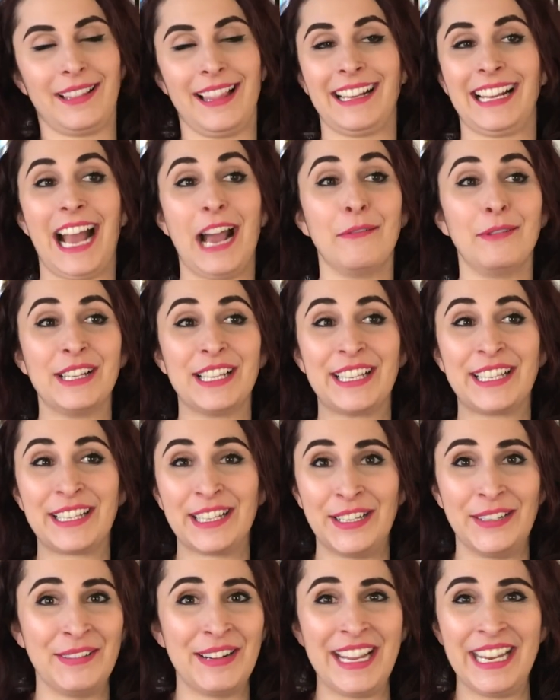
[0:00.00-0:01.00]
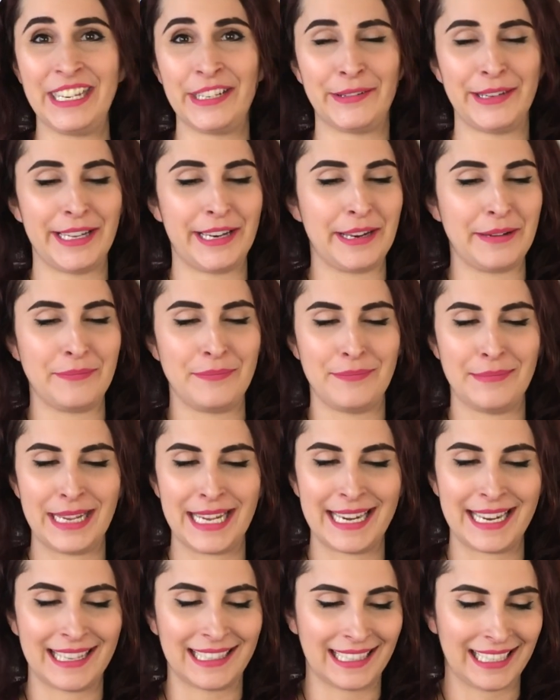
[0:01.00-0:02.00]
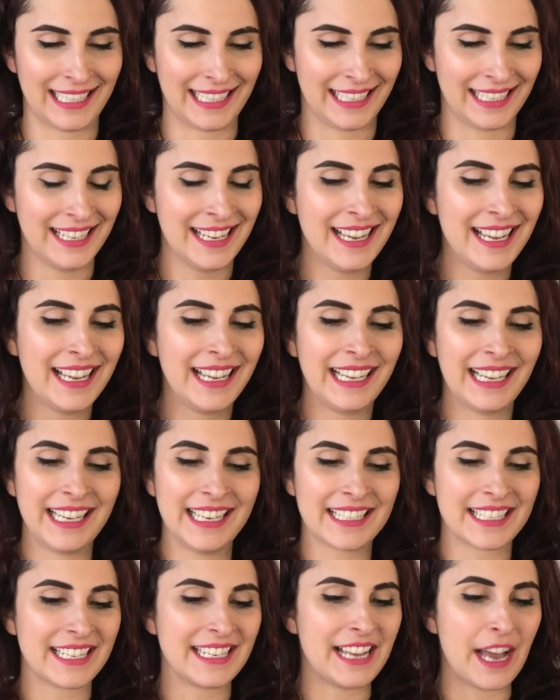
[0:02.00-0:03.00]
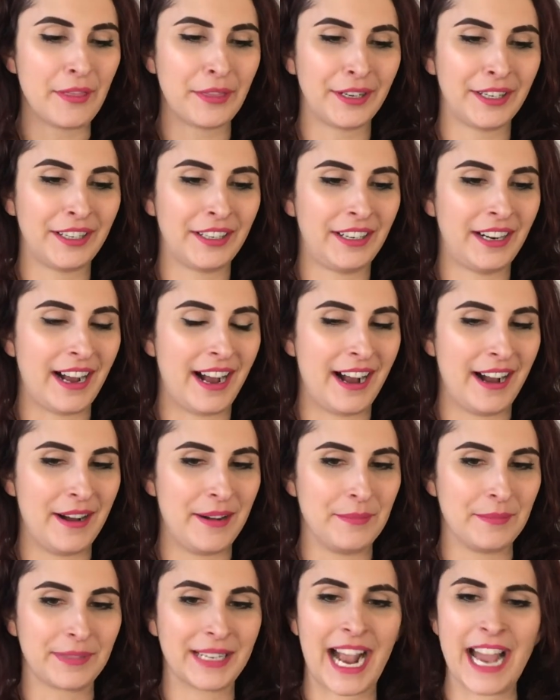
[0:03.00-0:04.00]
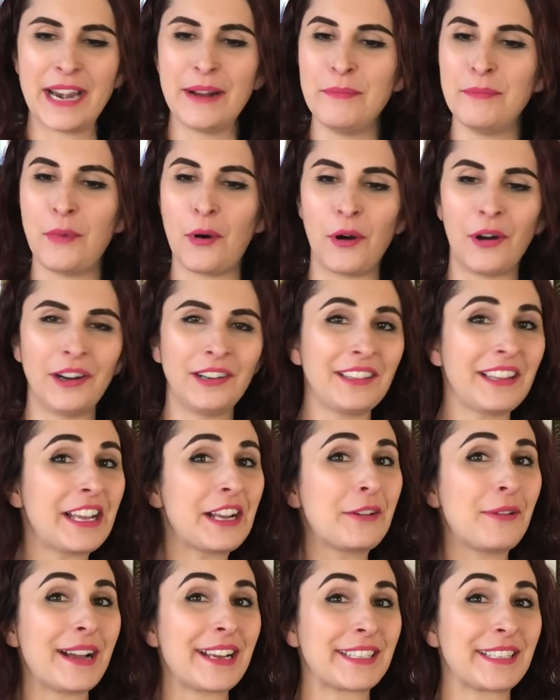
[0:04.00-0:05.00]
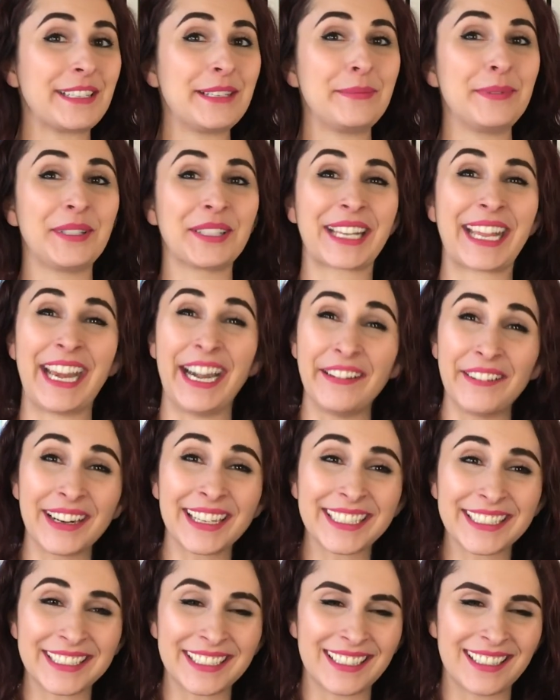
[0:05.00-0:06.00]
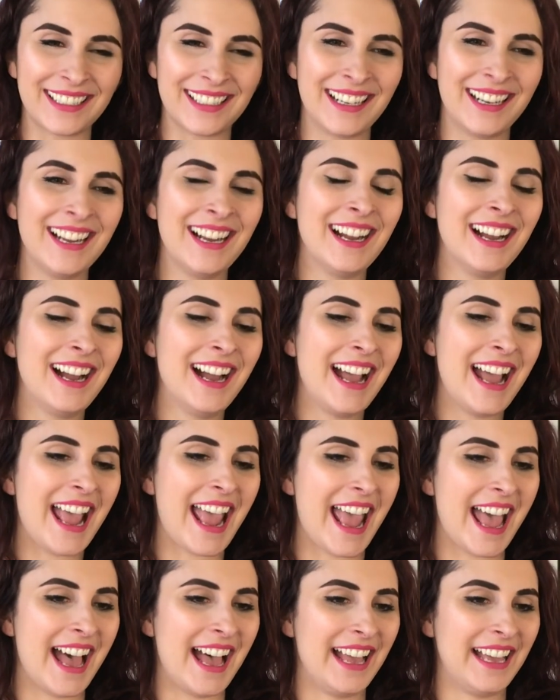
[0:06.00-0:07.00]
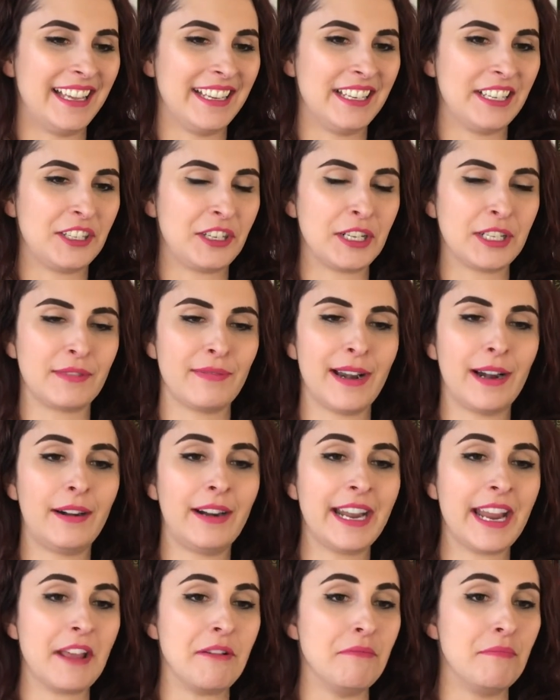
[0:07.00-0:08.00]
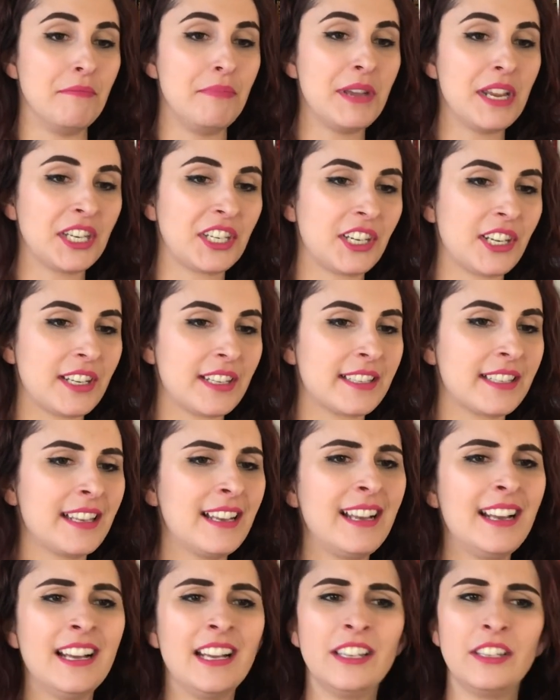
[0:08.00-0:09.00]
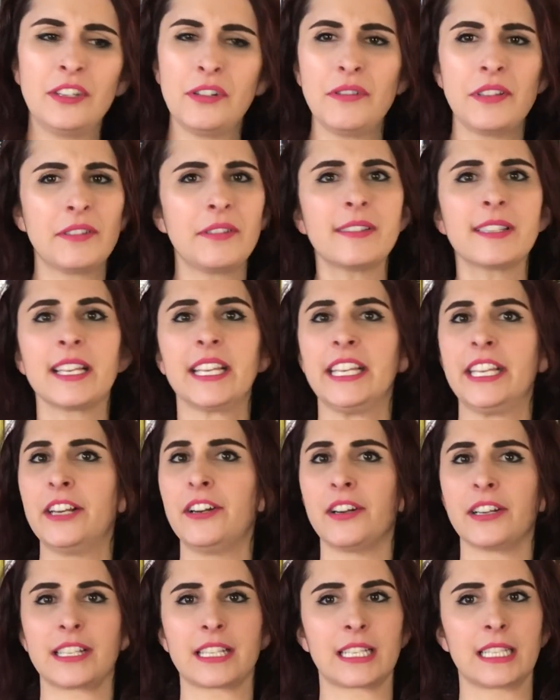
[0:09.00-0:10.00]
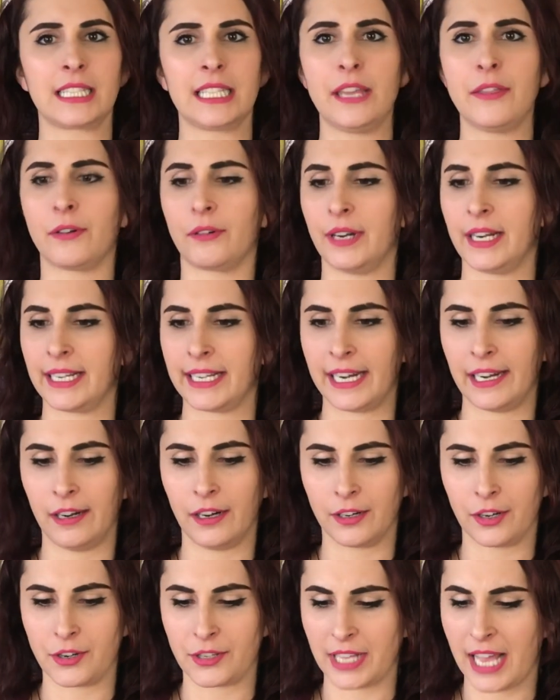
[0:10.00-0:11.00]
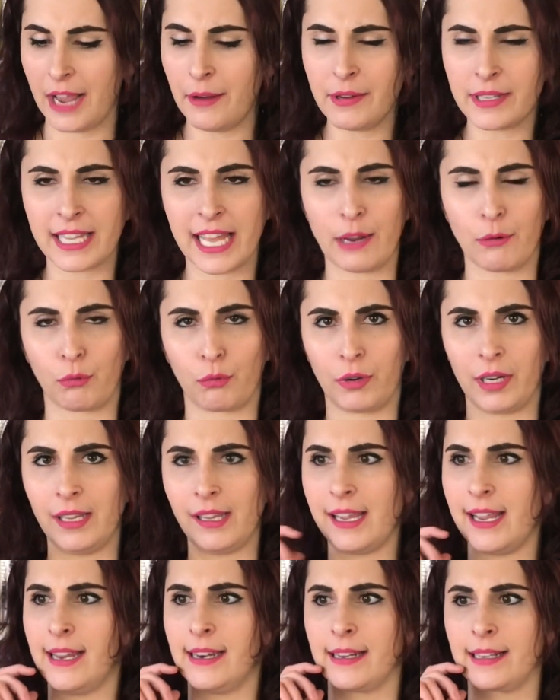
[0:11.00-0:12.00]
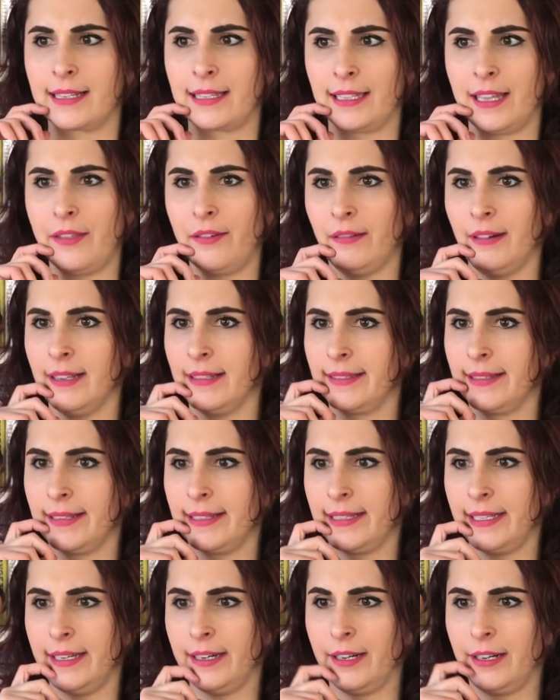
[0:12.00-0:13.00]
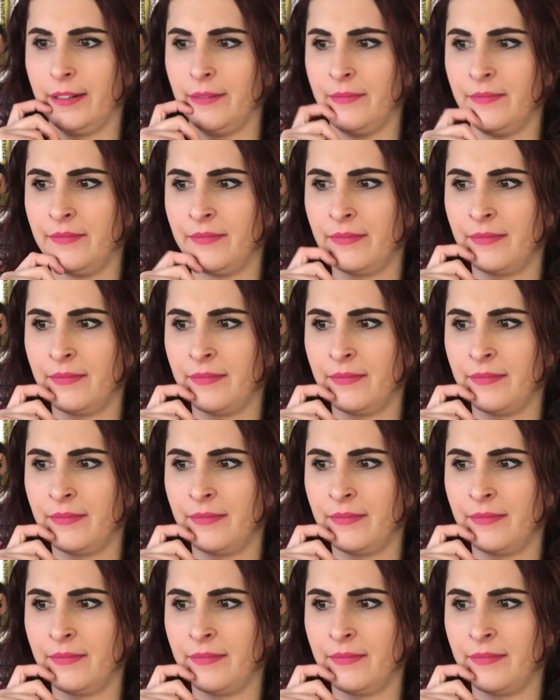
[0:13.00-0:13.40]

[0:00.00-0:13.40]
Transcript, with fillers: Like I was so into it immediately. It is another um, kind of morally questionable character and she's very ambitious. Dude, this is a year of Slytherin characters. I was like really into Slytherins this year.